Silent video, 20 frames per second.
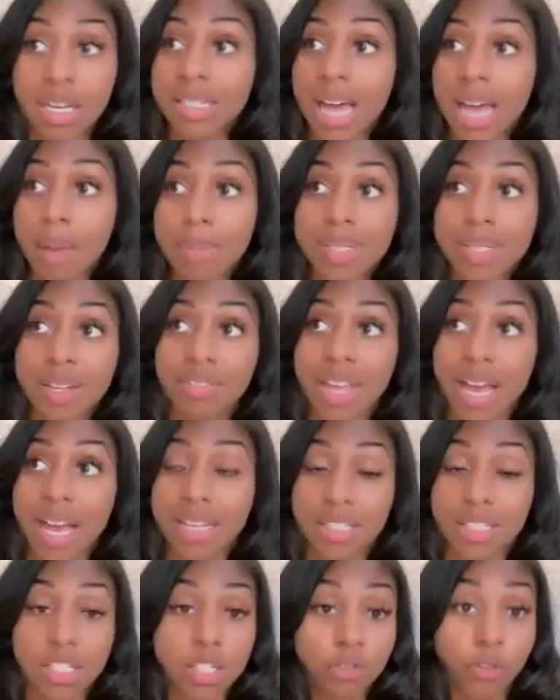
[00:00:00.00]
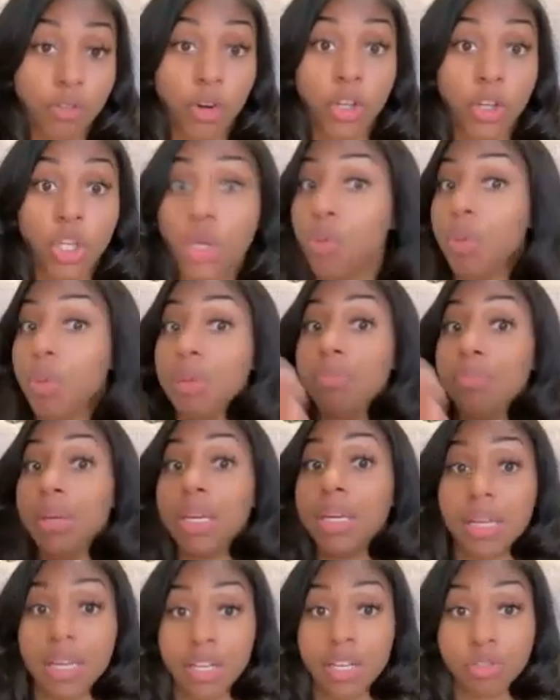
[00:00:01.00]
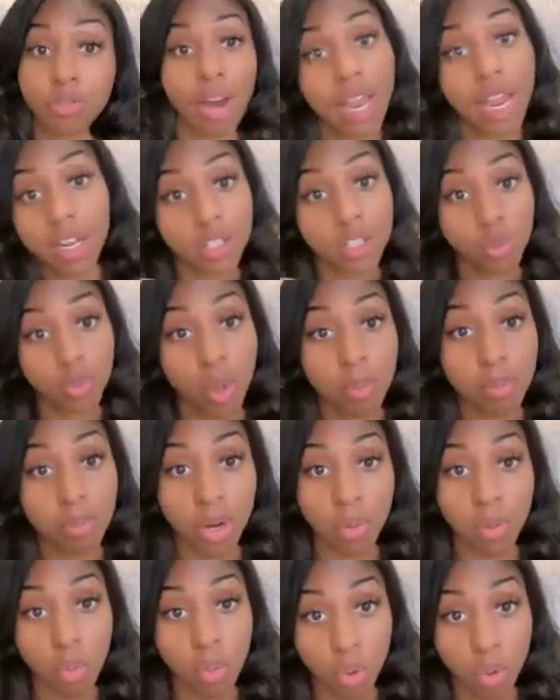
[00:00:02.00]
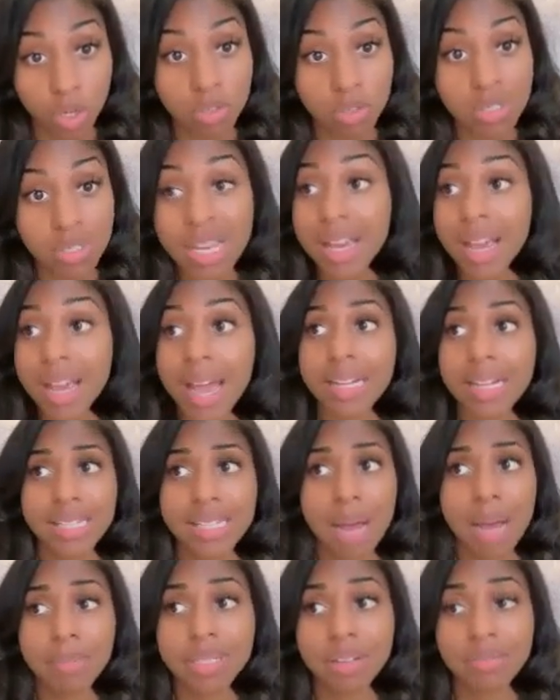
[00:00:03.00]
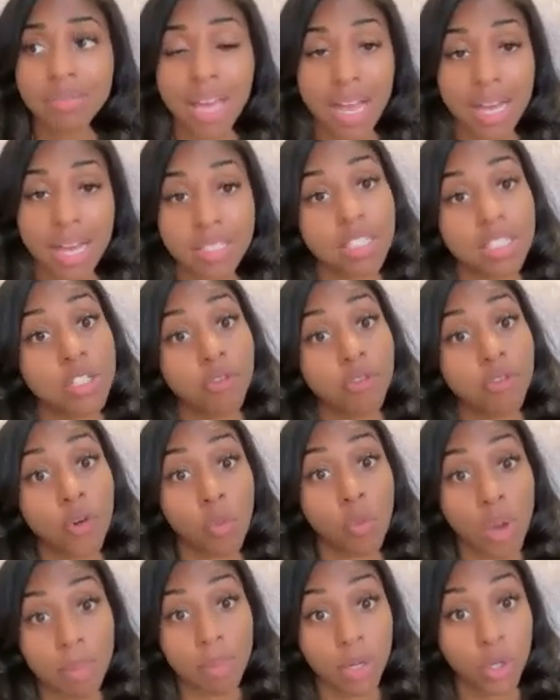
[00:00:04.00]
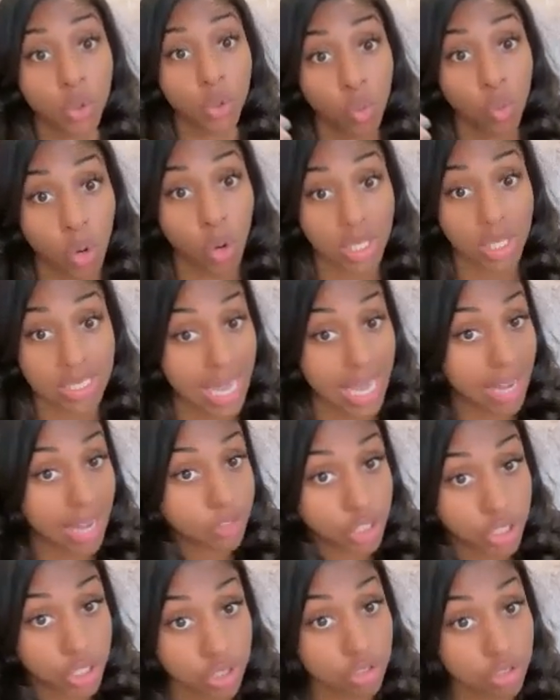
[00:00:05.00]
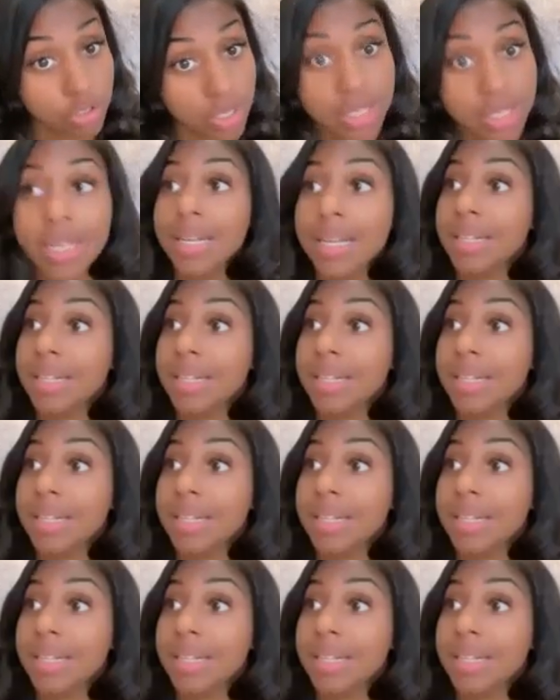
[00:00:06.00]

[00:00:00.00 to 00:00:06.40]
Time is of the essence for human beings, right? Because we're mere mortals. And time is of the essence for women who want to have children.